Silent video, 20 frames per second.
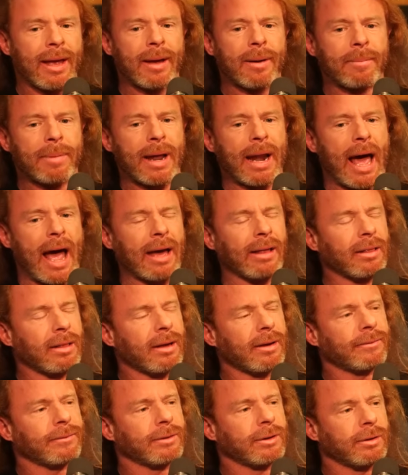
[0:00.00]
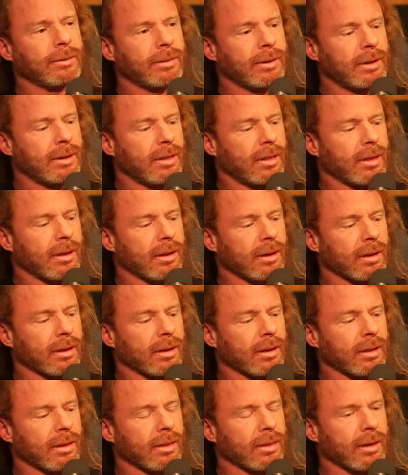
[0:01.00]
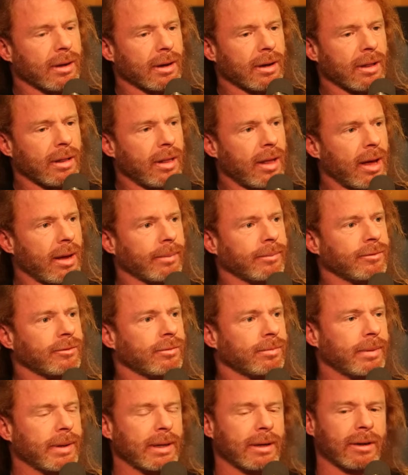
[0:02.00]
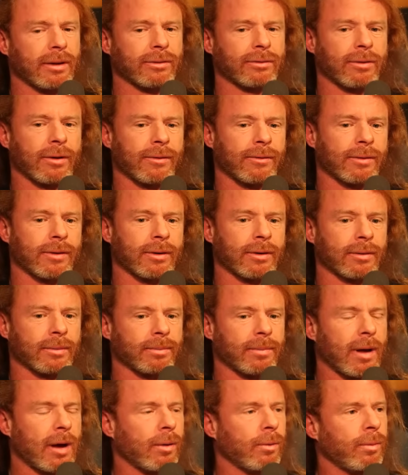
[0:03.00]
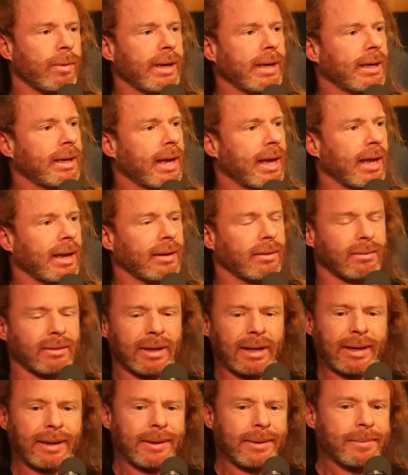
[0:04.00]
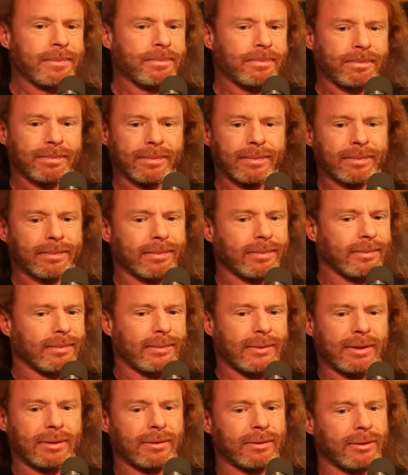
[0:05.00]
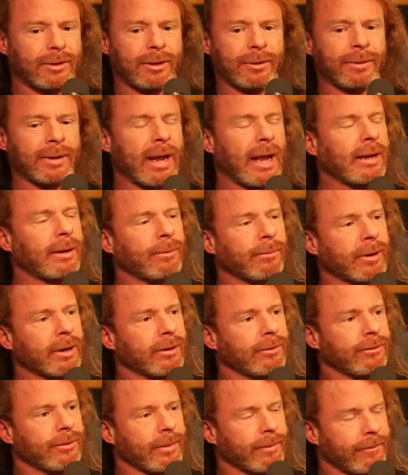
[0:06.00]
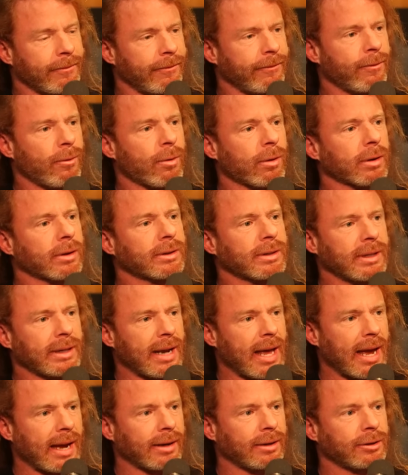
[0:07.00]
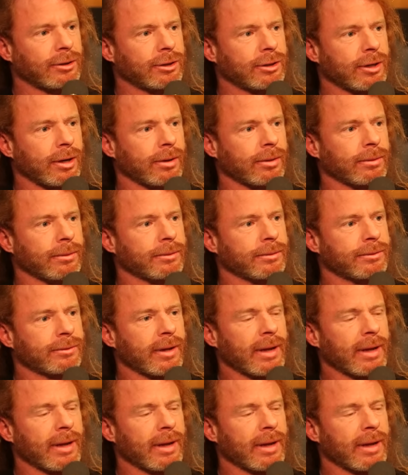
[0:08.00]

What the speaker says: But I love doing the clubs because over a weekend... Doing anywhere from 4 to 9 shows.